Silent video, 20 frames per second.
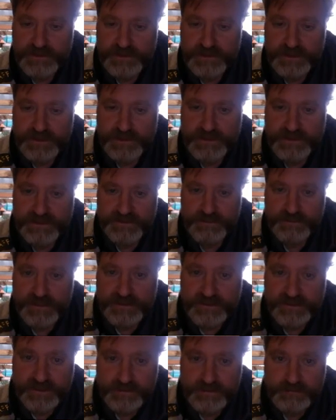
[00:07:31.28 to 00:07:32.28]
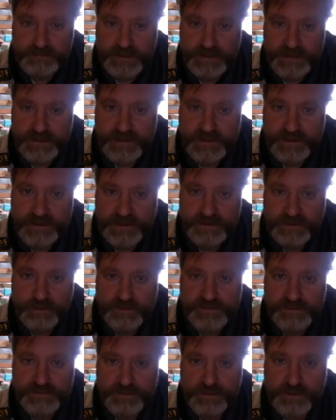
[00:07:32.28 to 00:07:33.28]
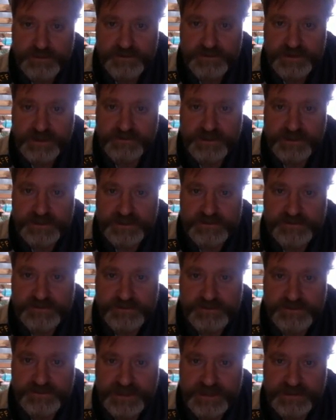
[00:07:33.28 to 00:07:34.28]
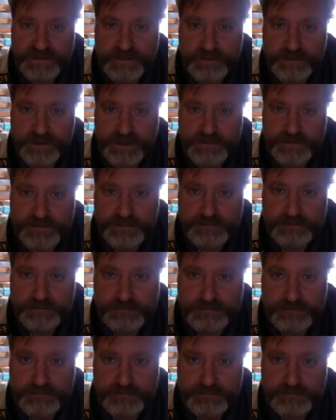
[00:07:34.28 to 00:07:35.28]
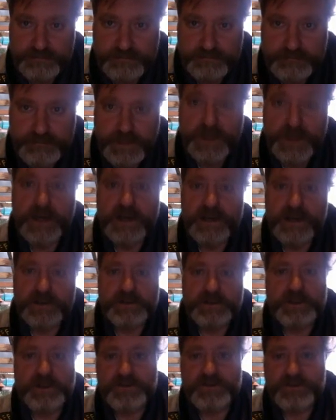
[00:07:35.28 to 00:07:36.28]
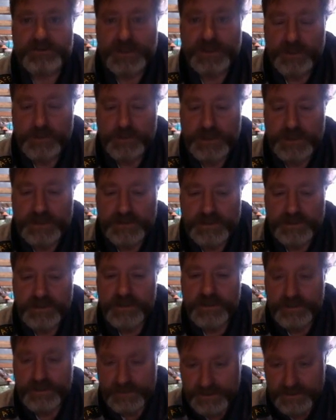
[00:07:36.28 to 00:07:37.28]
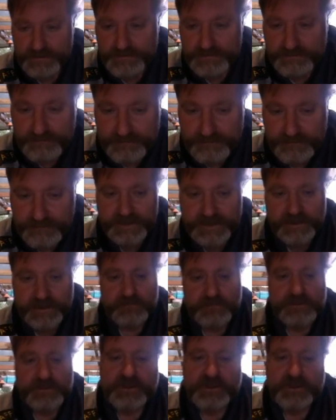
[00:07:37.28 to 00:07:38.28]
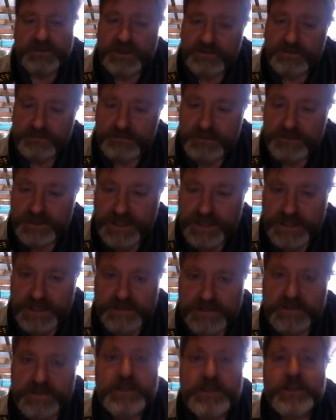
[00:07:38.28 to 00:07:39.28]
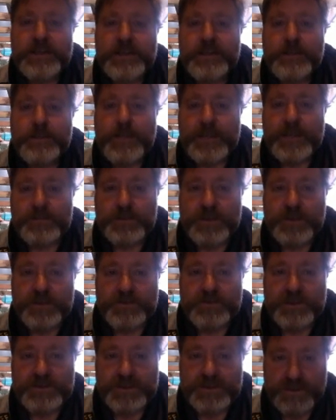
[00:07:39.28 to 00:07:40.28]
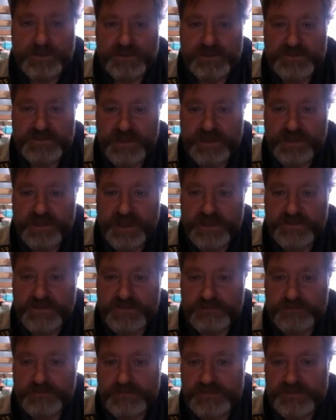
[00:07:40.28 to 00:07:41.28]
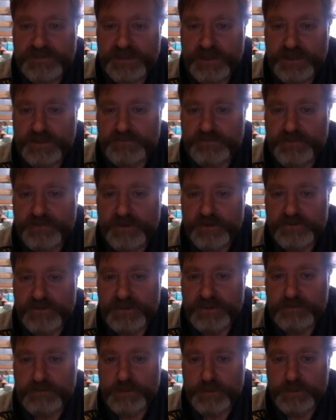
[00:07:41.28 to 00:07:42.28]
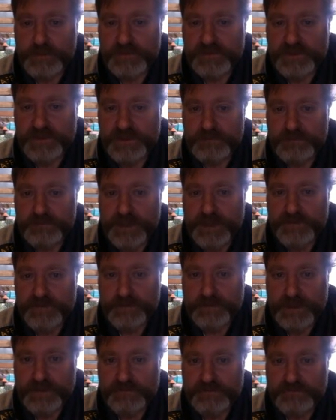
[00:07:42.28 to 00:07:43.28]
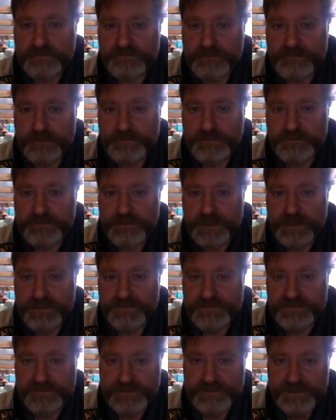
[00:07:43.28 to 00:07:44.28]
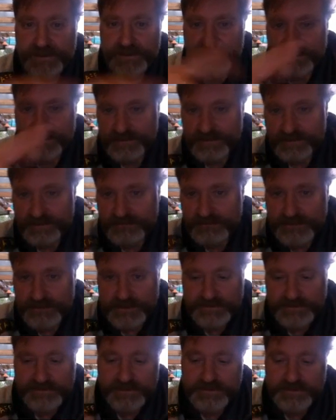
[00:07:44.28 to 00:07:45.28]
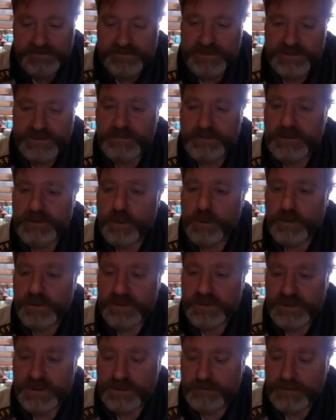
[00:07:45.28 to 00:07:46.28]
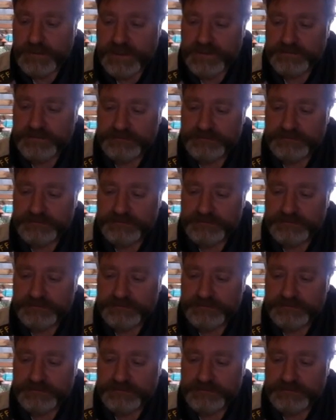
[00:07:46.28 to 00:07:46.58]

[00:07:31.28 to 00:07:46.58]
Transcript: and they speak to them, and you watch the person on the other end sort of standing there looking at you. Ah, yes, hello, Ian. And they go, that little delay. Now it's because they're actually using satellites and satellite phones for that purpose, and they bounce them off the space. So it takes a bit longer to come back.